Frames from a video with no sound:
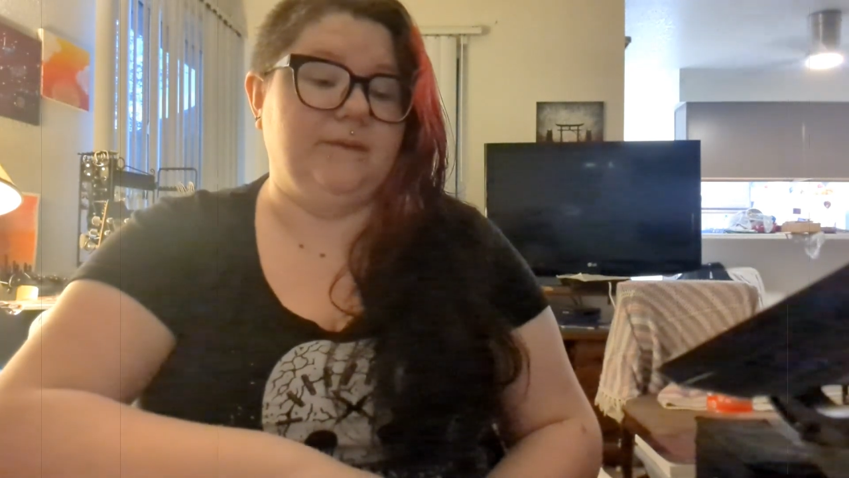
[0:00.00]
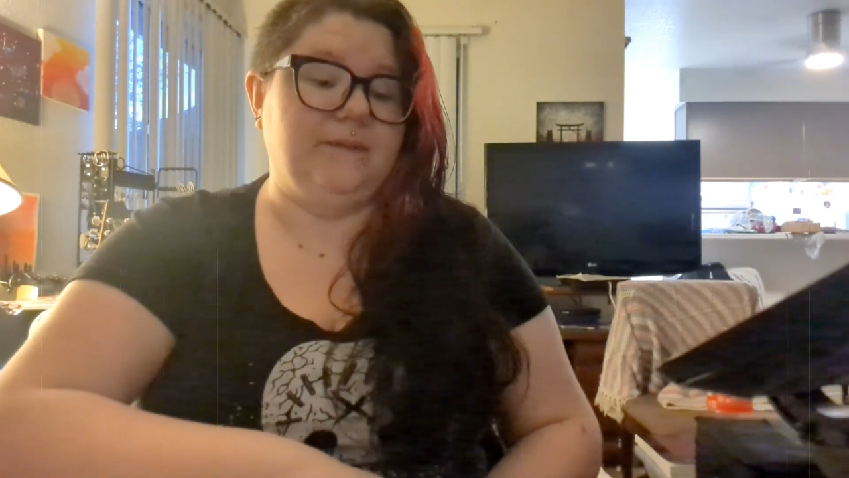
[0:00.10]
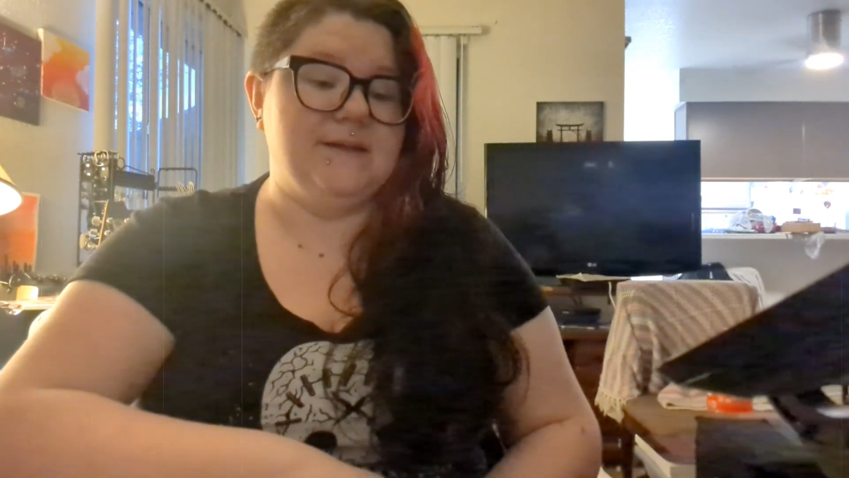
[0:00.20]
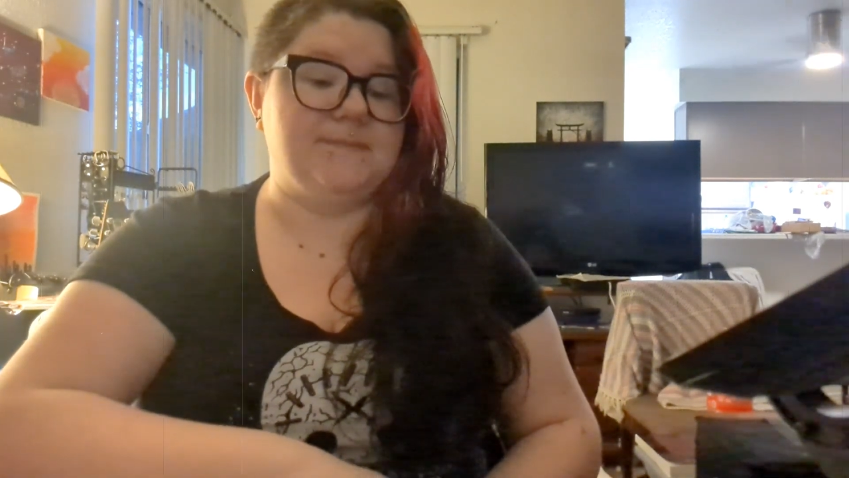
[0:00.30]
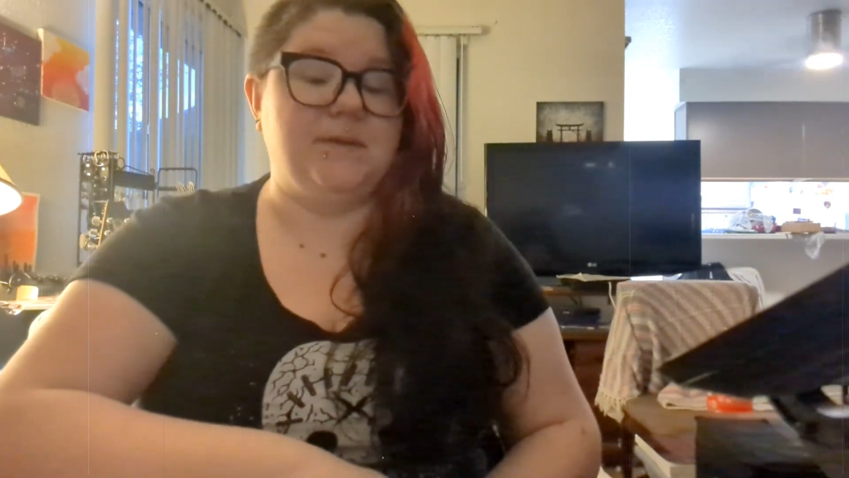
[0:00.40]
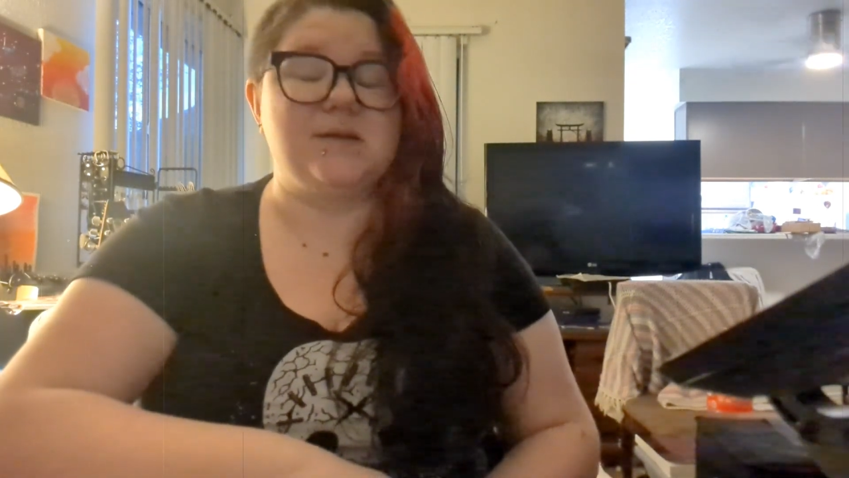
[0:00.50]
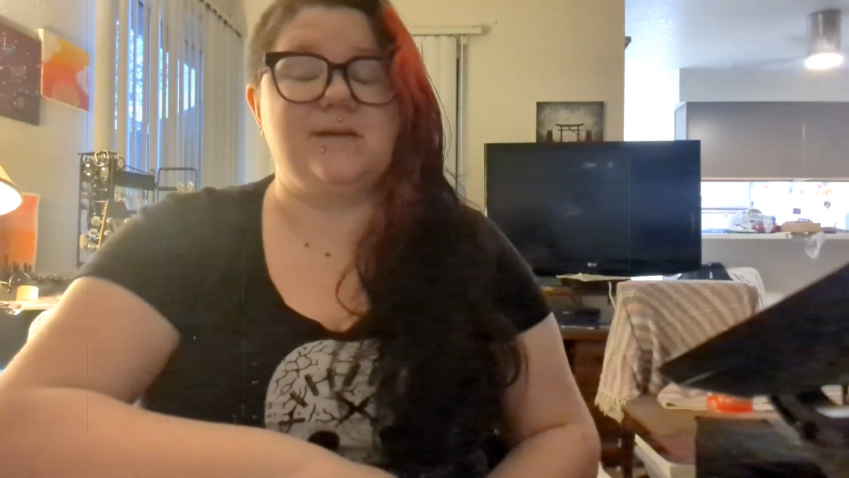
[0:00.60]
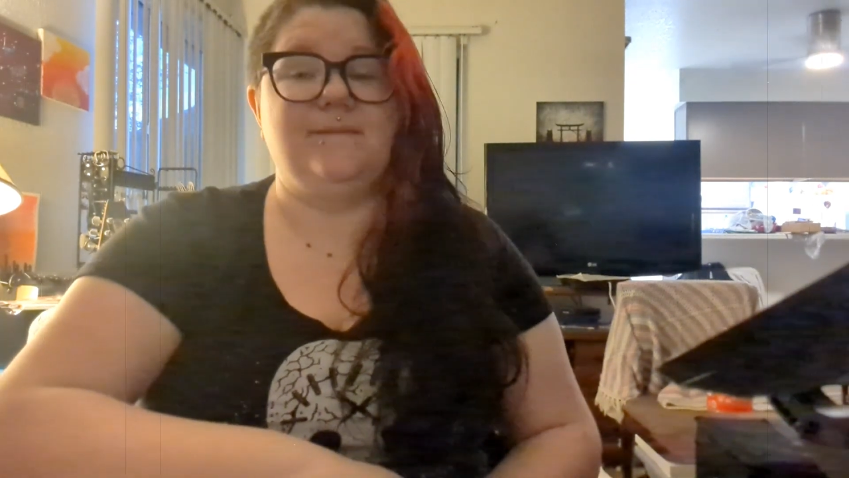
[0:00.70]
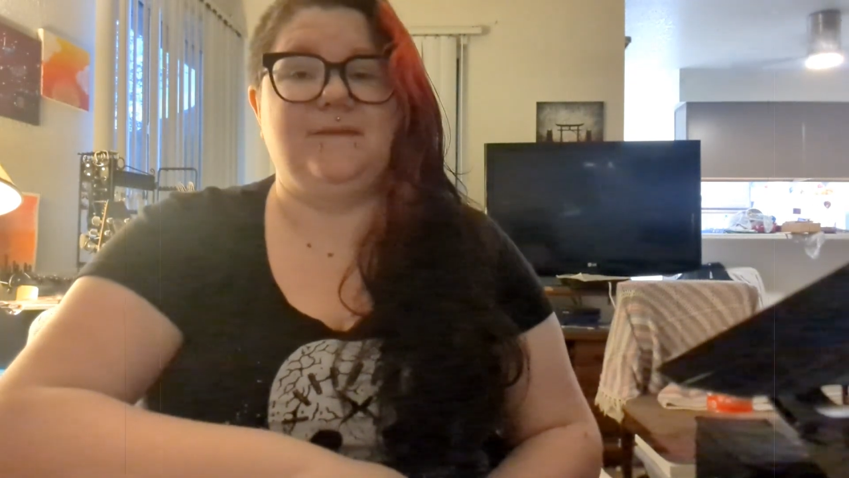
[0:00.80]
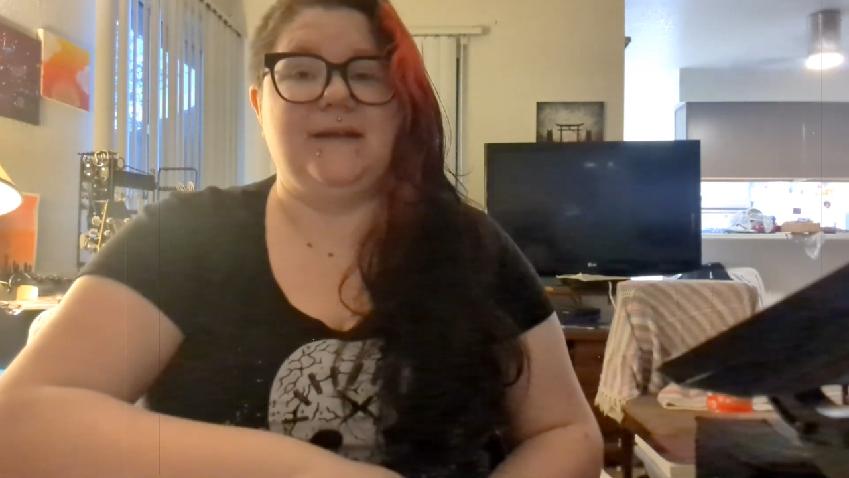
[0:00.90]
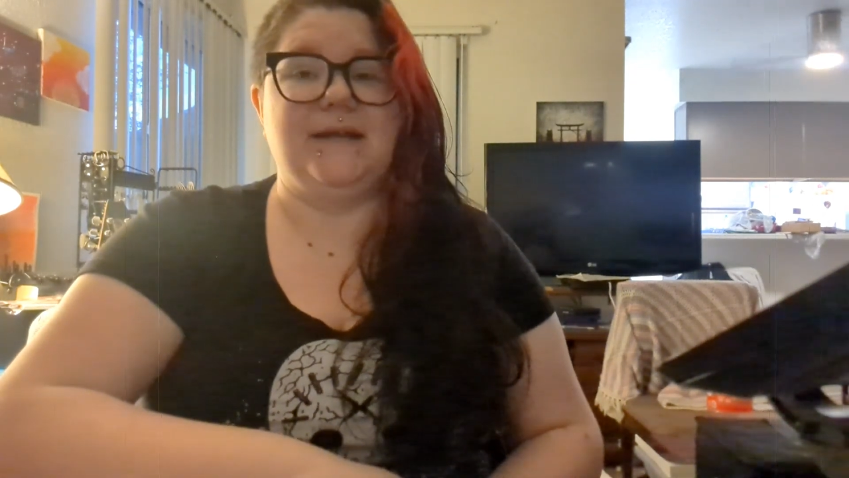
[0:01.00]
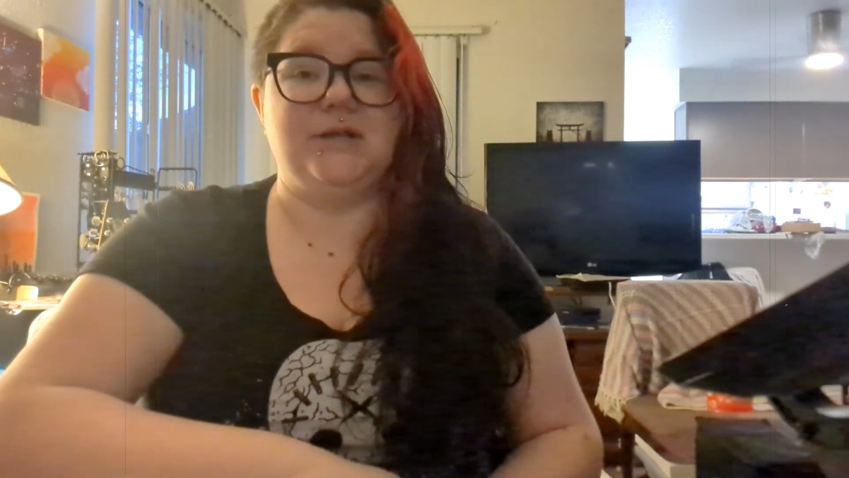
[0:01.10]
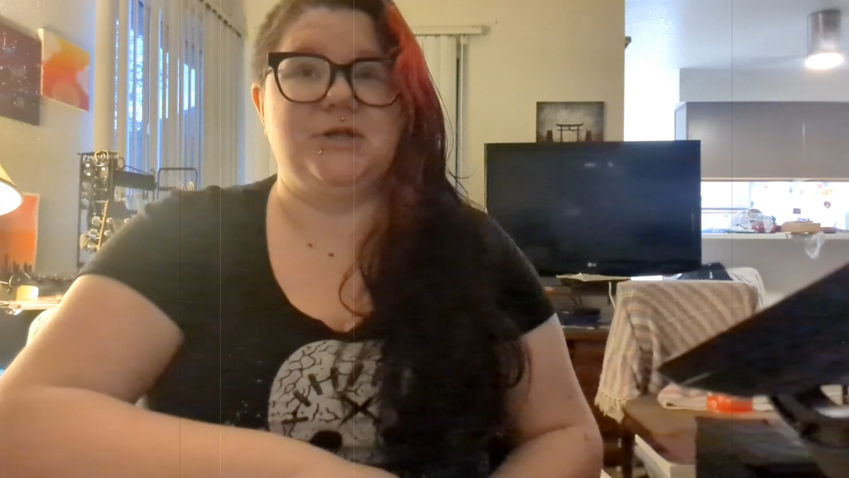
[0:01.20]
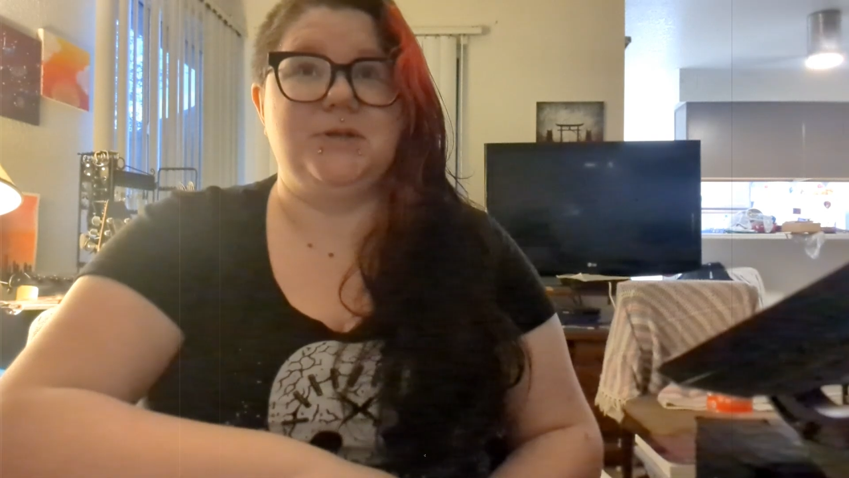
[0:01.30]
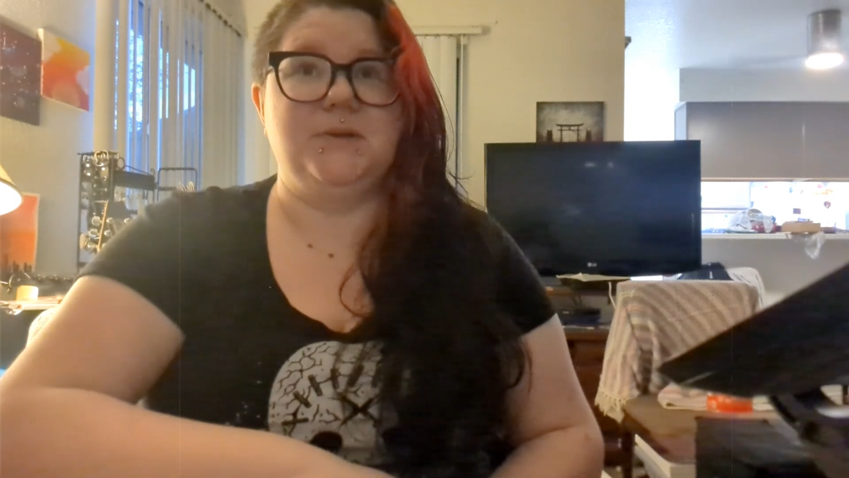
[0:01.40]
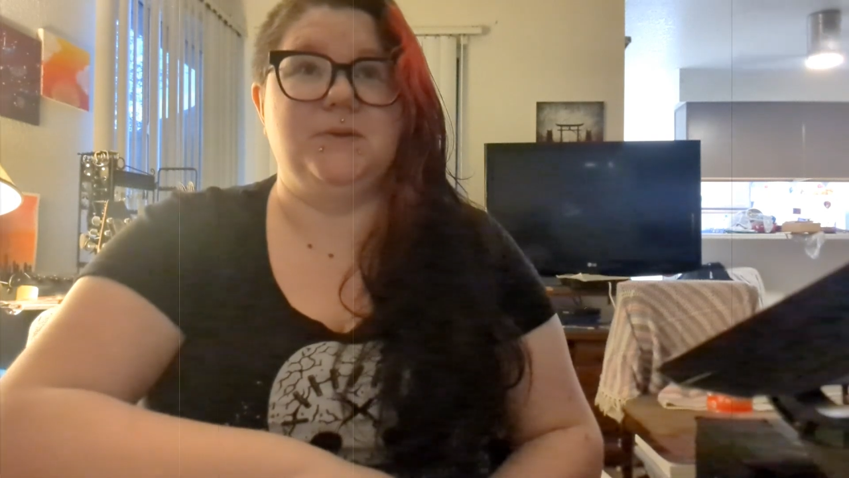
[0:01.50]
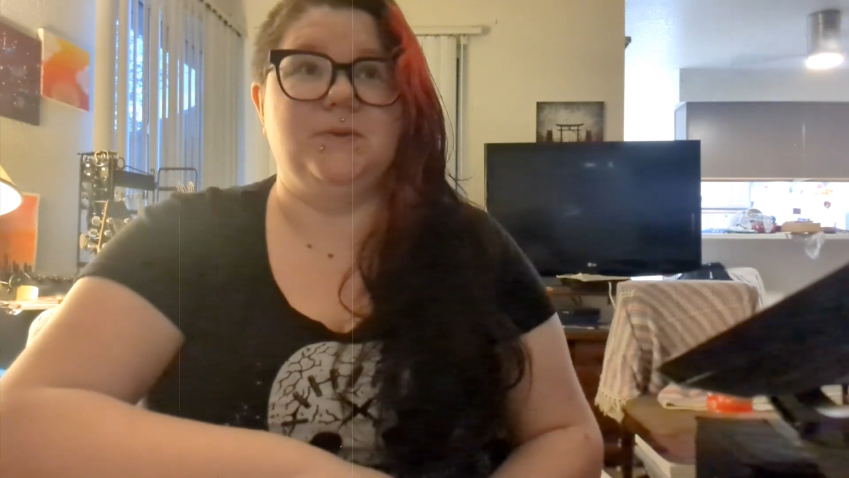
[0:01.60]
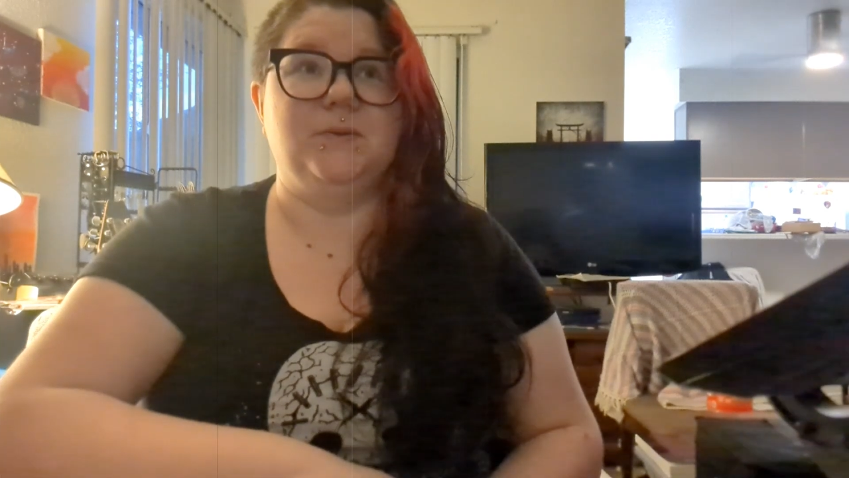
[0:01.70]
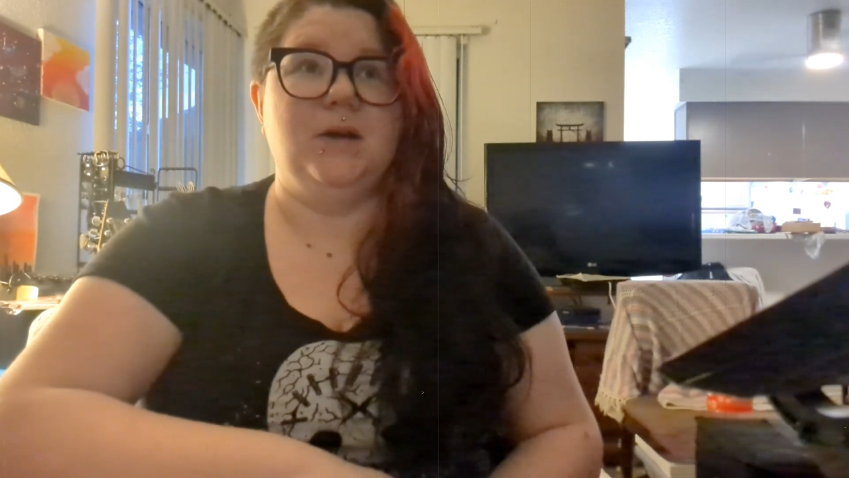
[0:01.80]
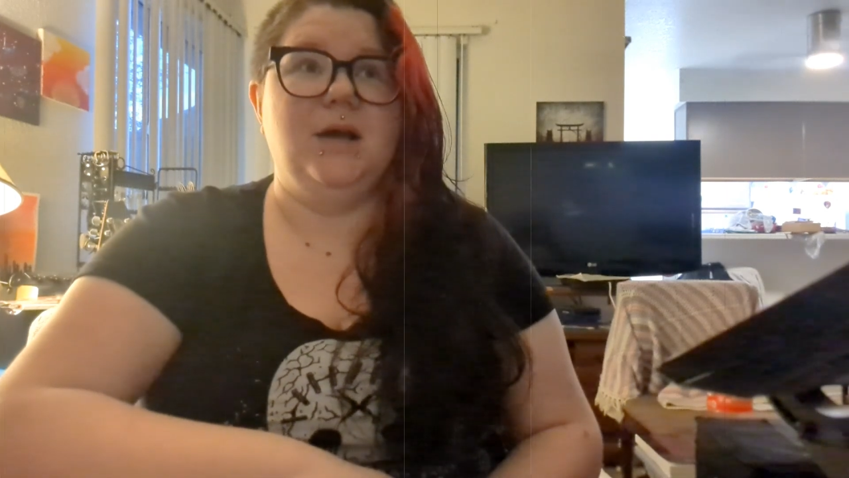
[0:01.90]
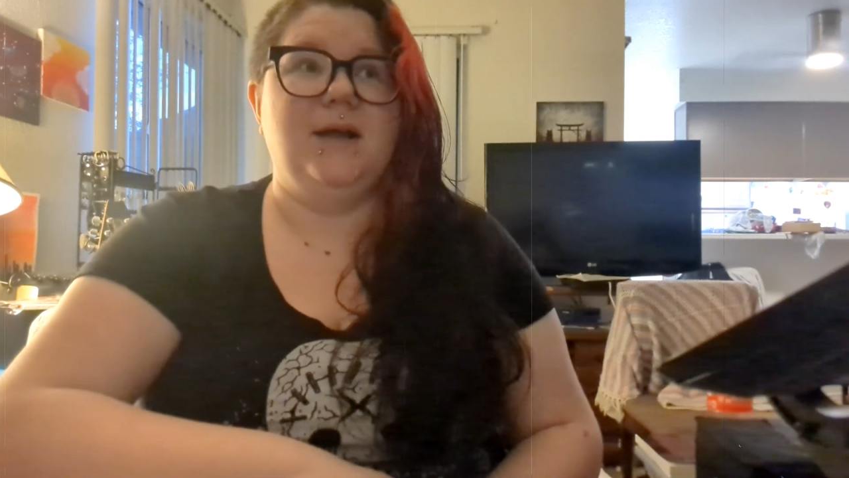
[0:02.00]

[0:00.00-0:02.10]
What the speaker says: of his books fit into